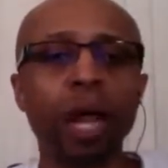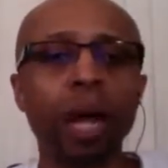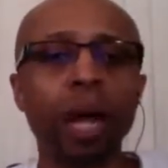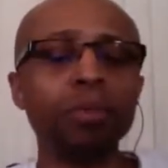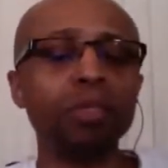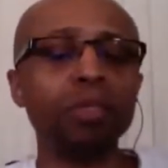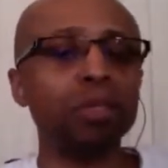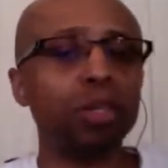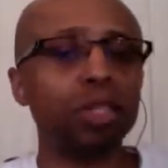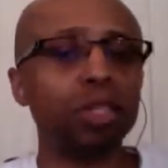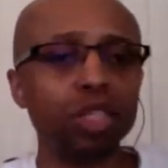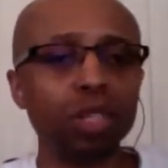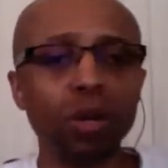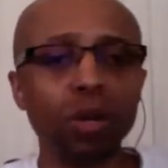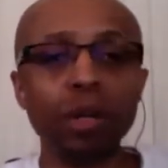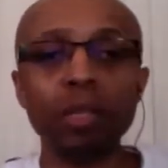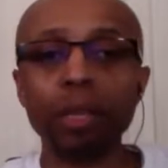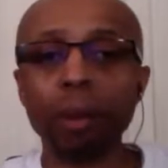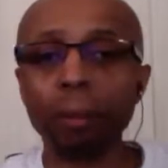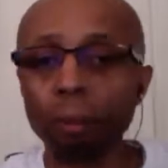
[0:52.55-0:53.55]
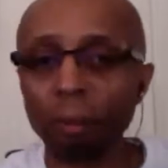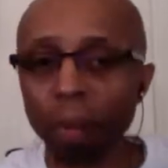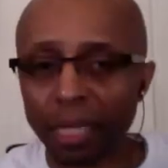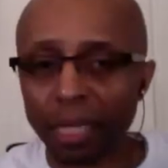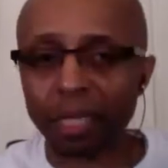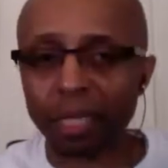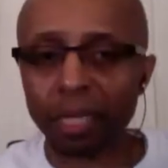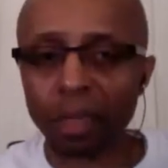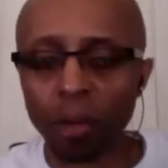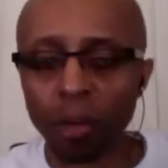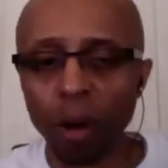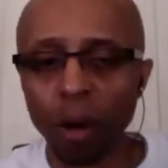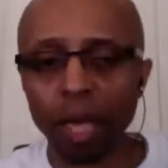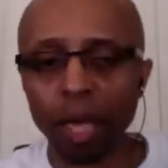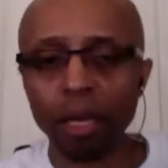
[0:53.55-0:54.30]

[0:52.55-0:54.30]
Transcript: but I'm just going to show you the basic